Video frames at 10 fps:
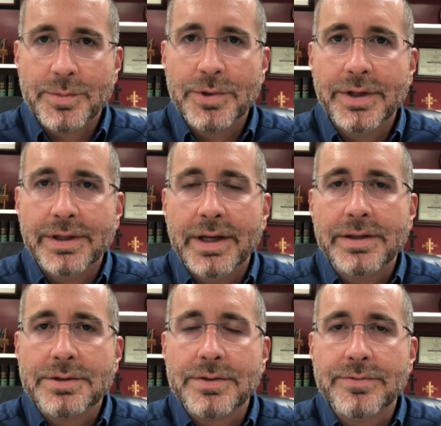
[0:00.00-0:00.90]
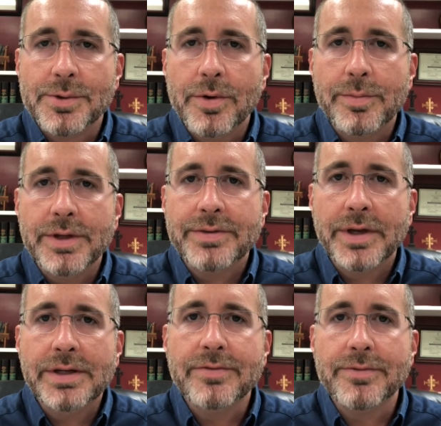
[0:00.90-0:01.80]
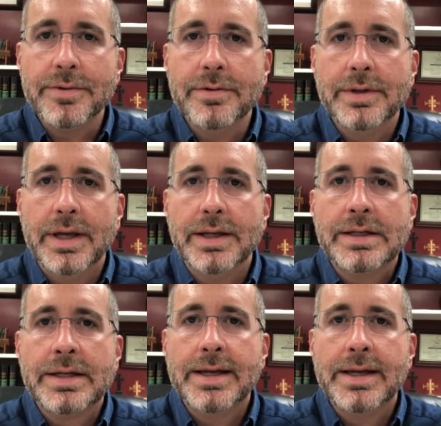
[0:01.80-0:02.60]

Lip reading: really glad that you've joined me. Thank you for doing that.